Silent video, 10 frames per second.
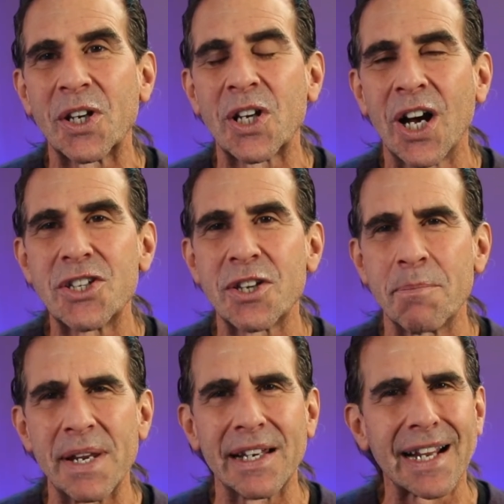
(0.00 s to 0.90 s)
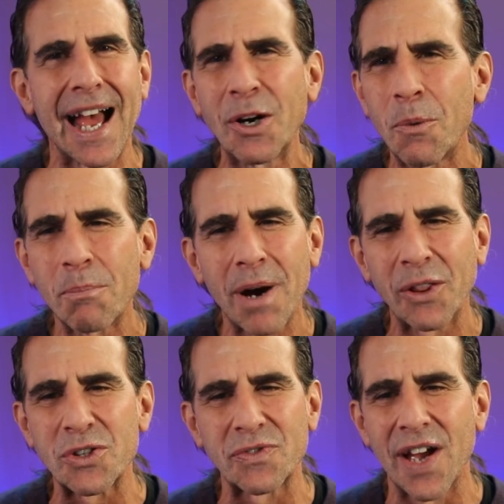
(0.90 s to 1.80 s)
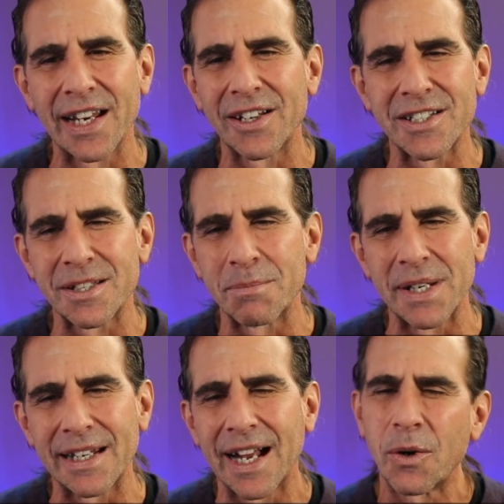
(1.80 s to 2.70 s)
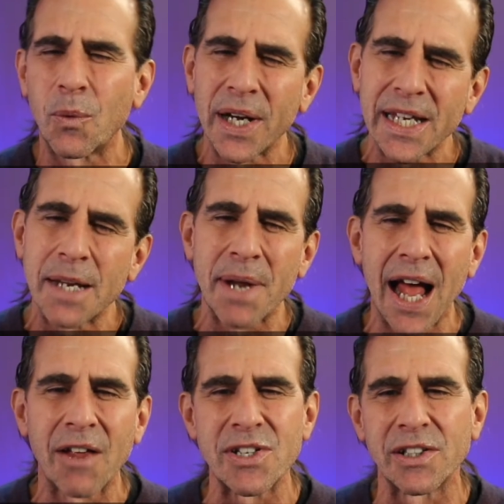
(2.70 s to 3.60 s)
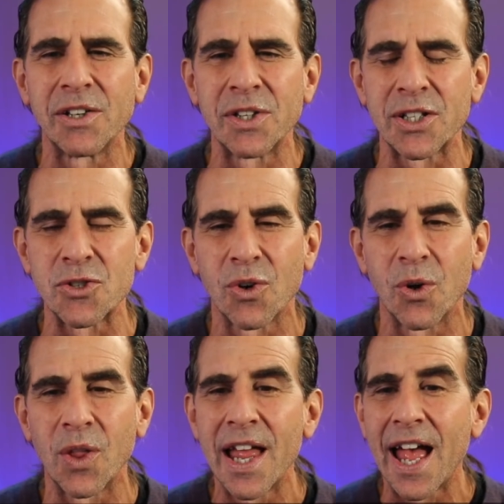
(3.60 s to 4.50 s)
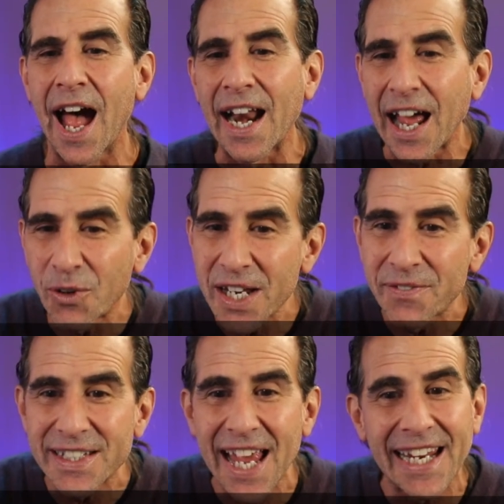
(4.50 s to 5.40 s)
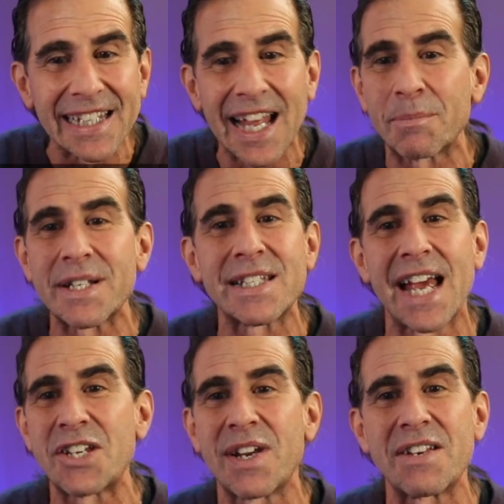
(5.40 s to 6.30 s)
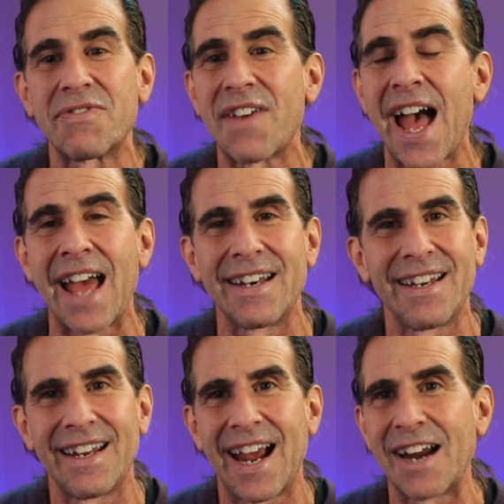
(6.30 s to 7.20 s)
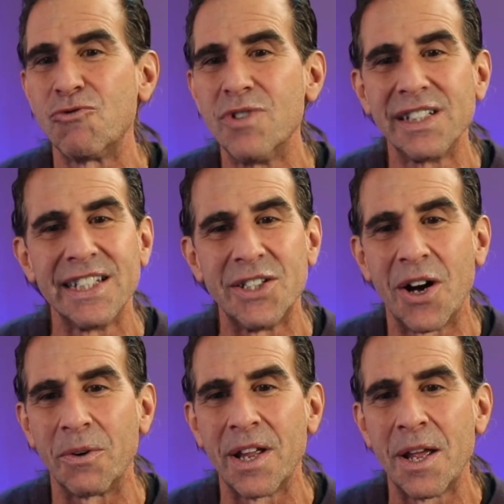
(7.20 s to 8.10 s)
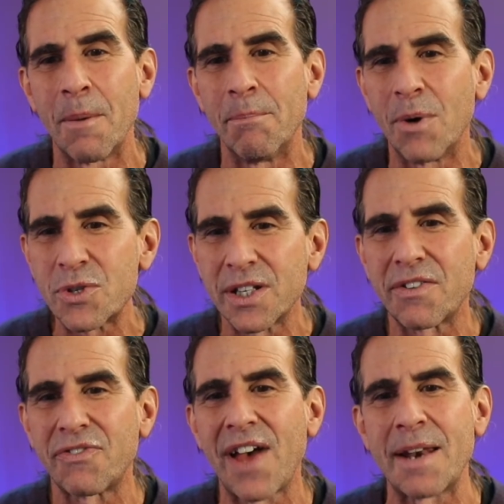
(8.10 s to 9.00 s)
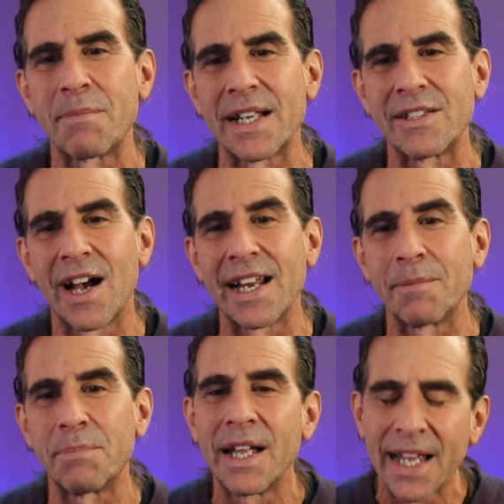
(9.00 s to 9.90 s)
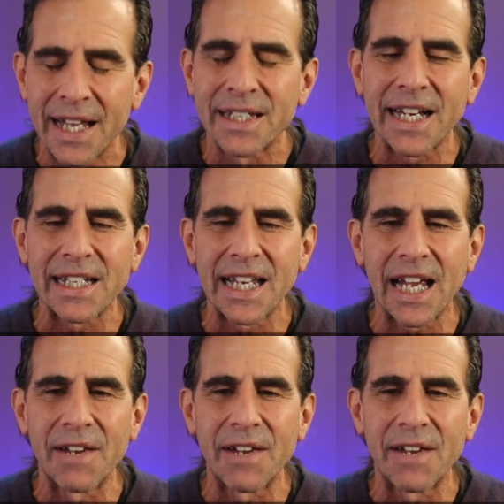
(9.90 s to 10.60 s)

the cuts of meat. Like, I don't buy those fatty cuts of meat. I want to keep calories under control. And I don't even take in that much saturated fat. I really don't. Most of the fat in my diet, like